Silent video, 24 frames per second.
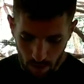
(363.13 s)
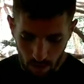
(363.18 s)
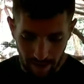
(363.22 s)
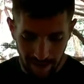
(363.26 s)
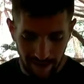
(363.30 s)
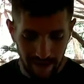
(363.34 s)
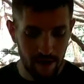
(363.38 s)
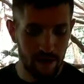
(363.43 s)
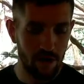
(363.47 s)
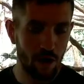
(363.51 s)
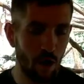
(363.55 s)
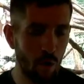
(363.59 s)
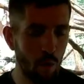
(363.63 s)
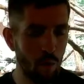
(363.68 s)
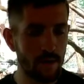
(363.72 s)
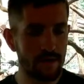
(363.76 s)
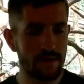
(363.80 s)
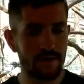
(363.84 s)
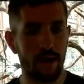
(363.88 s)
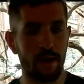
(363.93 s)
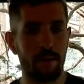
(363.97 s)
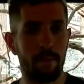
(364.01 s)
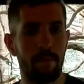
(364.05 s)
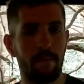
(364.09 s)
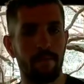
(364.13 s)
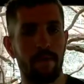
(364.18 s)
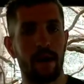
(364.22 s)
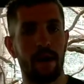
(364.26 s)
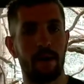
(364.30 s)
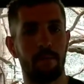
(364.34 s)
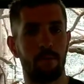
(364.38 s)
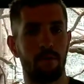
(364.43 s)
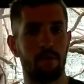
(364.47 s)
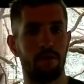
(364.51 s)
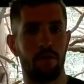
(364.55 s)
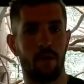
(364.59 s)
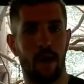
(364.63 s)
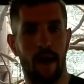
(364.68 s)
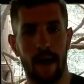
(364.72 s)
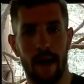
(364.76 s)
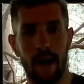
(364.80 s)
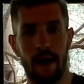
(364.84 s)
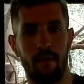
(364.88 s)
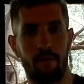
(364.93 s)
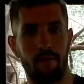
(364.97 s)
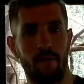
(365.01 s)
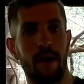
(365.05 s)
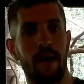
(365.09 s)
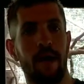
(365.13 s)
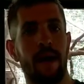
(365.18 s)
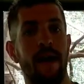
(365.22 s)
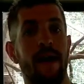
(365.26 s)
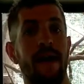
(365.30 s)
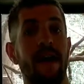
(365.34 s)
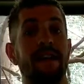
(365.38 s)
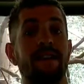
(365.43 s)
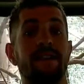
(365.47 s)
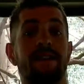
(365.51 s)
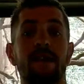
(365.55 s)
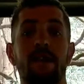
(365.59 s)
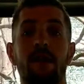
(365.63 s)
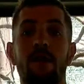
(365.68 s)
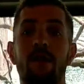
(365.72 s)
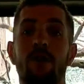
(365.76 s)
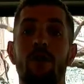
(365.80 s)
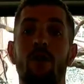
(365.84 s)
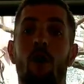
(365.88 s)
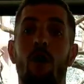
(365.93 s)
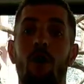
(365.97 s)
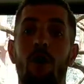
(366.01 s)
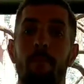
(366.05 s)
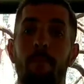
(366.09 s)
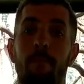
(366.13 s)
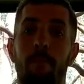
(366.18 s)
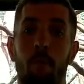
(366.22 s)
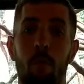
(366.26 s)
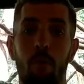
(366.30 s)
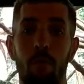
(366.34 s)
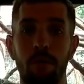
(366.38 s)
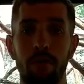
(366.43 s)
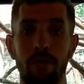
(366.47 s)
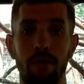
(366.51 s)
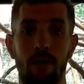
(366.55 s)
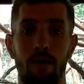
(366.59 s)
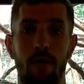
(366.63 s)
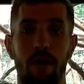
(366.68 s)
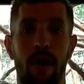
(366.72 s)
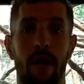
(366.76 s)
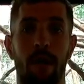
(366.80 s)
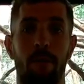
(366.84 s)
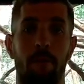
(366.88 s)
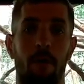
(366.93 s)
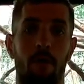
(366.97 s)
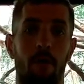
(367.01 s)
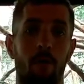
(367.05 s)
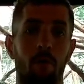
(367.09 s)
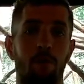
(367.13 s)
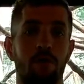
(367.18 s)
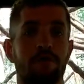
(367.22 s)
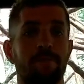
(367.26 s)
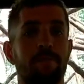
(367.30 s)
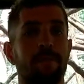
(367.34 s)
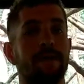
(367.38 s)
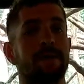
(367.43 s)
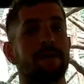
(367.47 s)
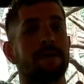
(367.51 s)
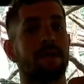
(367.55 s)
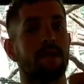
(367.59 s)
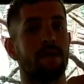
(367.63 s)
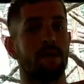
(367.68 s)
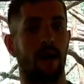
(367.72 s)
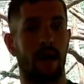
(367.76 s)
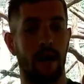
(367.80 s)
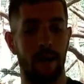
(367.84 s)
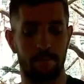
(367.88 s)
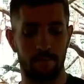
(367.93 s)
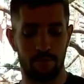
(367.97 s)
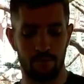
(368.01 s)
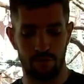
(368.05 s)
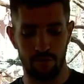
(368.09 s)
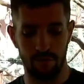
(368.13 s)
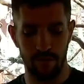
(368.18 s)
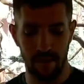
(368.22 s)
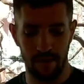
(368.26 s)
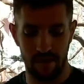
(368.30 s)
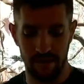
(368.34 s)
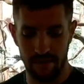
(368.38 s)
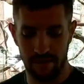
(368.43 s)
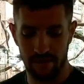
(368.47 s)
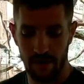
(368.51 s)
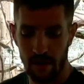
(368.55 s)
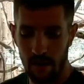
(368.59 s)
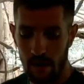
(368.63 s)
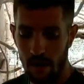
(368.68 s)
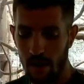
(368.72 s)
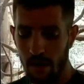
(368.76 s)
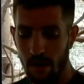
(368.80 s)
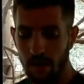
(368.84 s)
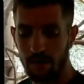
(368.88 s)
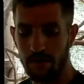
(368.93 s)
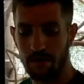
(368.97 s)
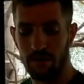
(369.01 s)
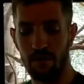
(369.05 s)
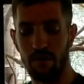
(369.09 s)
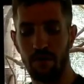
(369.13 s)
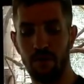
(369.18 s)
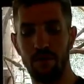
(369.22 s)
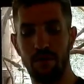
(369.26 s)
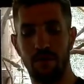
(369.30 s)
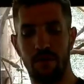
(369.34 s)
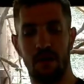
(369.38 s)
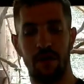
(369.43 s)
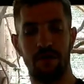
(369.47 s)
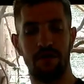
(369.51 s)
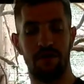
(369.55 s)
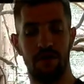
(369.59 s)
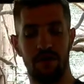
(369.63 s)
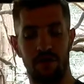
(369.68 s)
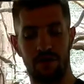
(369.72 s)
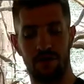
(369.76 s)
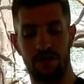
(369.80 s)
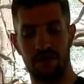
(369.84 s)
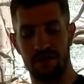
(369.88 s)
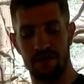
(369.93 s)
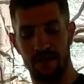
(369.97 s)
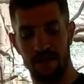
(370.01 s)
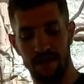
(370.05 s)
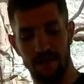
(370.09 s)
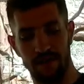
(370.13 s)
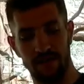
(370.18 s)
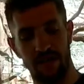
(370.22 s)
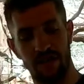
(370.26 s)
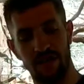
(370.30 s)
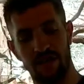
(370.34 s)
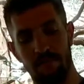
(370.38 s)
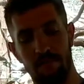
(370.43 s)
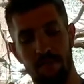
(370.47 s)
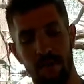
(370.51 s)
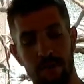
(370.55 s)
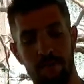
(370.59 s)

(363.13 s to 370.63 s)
And know what type of animal you have. Is it an arboreal animal, which means climb trees? Does your stick need to be